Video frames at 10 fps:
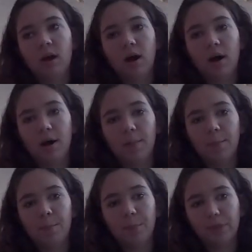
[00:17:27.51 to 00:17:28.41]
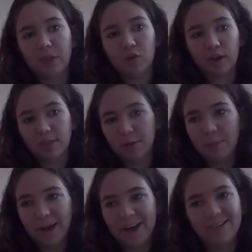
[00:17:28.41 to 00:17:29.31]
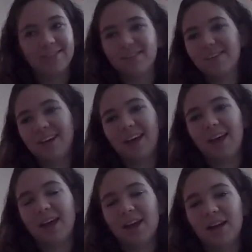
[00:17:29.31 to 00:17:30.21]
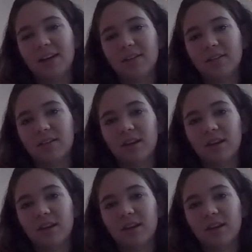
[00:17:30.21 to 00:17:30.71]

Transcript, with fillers: Um, but they tried their best and